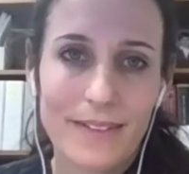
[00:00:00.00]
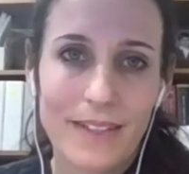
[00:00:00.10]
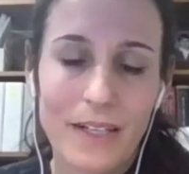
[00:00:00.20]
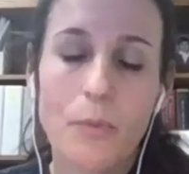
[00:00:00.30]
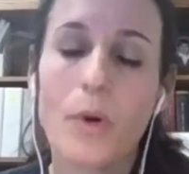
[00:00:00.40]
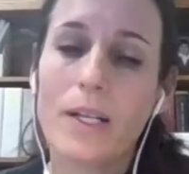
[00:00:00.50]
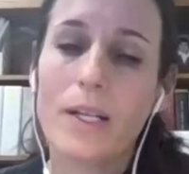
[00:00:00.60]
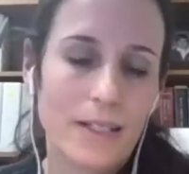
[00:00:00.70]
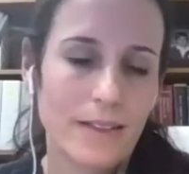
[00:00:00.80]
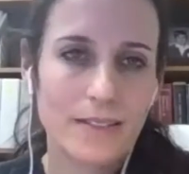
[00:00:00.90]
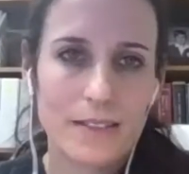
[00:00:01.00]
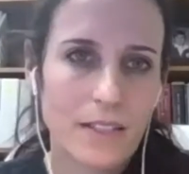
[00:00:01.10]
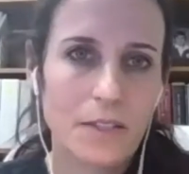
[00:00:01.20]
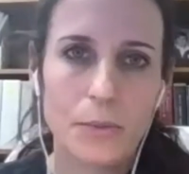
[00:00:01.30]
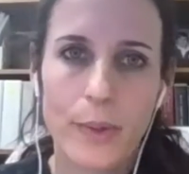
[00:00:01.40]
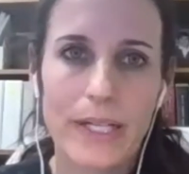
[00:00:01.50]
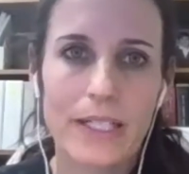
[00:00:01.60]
I wanted to do brain